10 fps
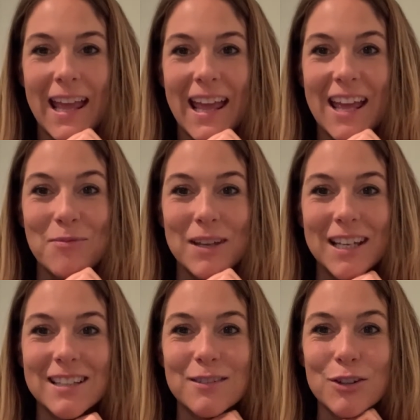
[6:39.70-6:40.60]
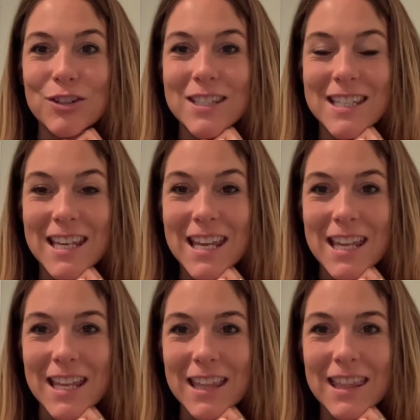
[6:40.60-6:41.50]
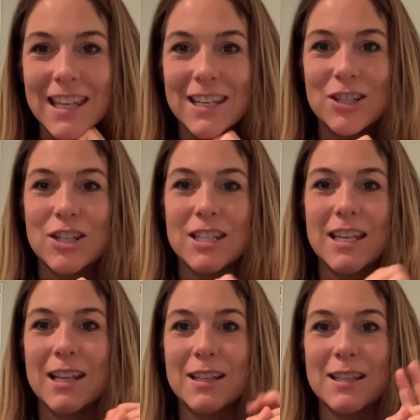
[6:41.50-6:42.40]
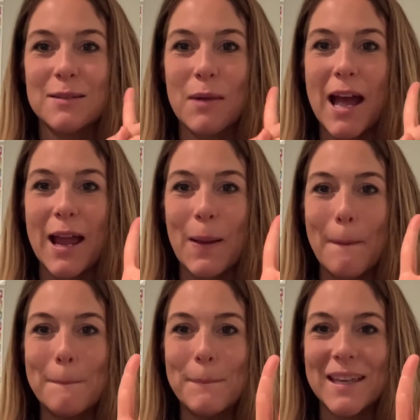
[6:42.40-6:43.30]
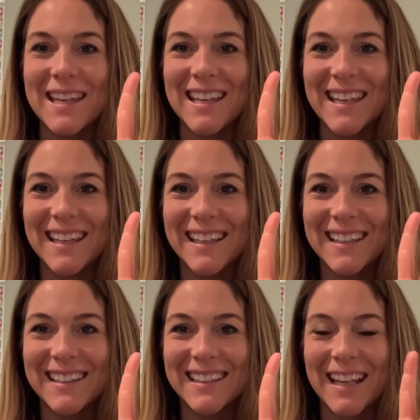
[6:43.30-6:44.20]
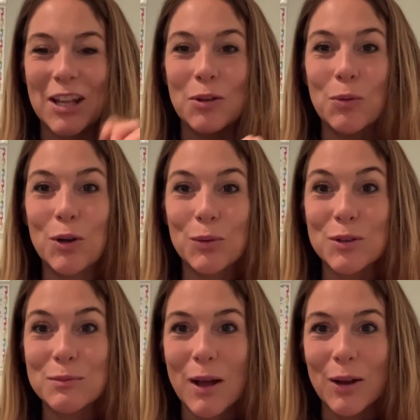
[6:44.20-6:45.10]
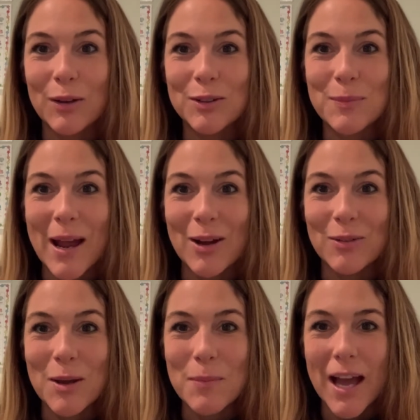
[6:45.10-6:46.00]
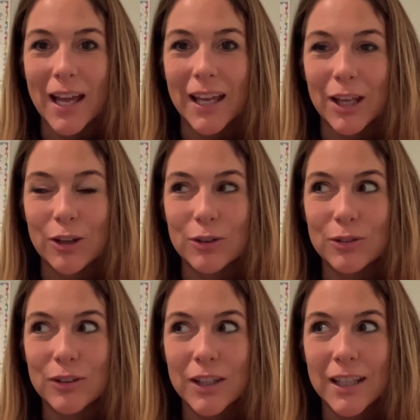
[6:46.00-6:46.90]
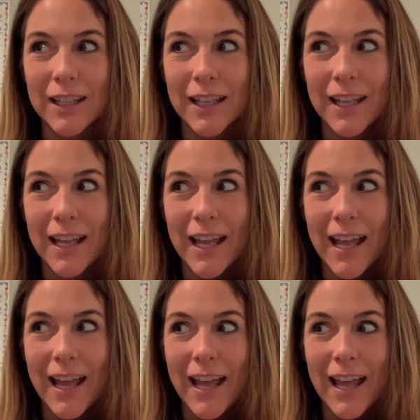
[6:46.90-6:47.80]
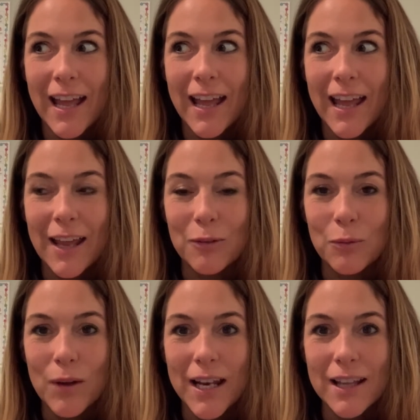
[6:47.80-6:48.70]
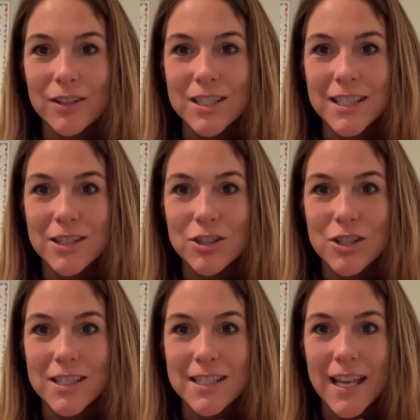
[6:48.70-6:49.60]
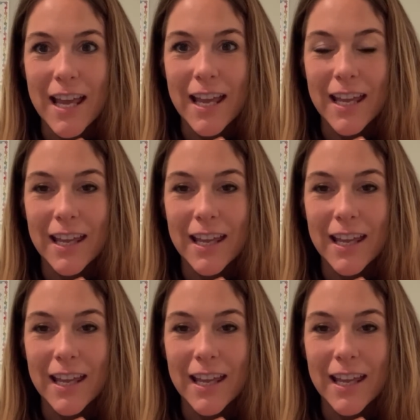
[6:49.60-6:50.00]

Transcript: And because of her teeth, she said, smile big, and the world will smile right back at you. And what else did she say?